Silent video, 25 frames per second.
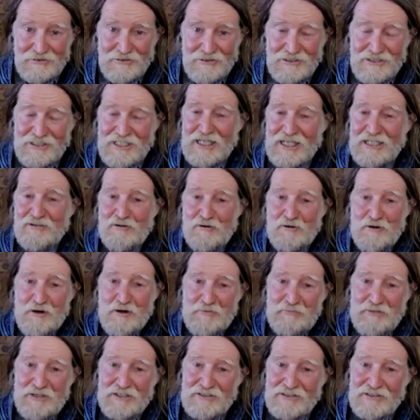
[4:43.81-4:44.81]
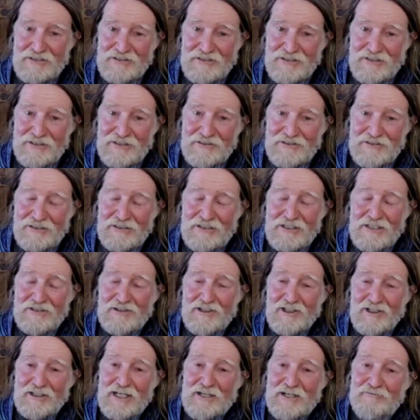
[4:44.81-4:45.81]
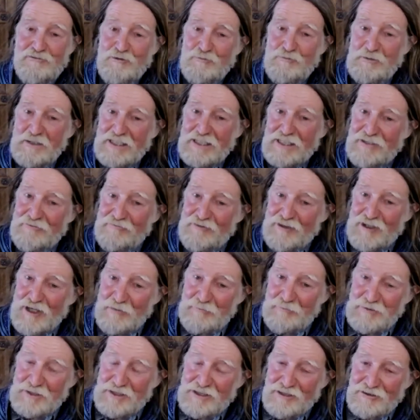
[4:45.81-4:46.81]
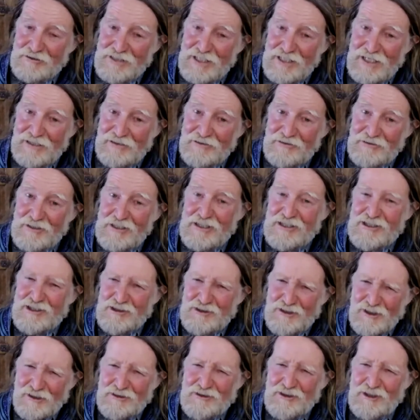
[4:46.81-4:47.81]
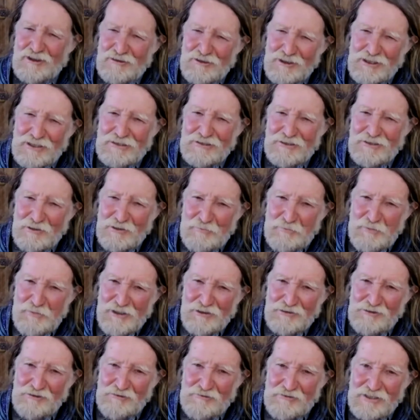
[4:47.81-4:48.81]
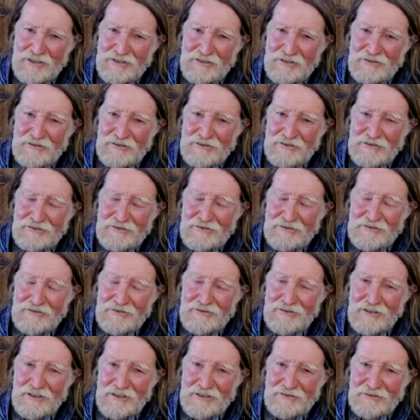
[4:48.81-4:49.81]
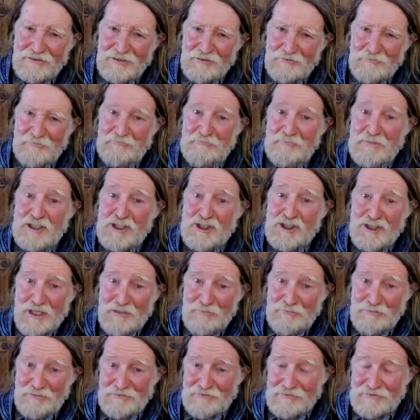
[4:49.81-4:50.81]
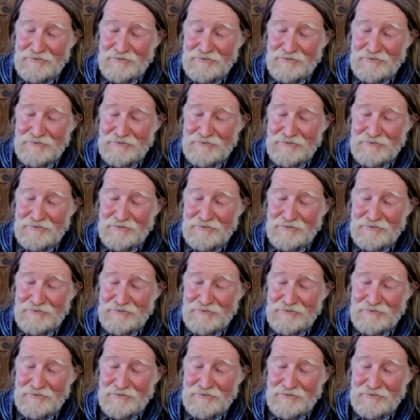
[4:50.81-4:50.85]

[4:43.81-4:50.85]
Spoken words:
Second order of business is the life you've been living up until now starts to look a little paltry and a little misshapen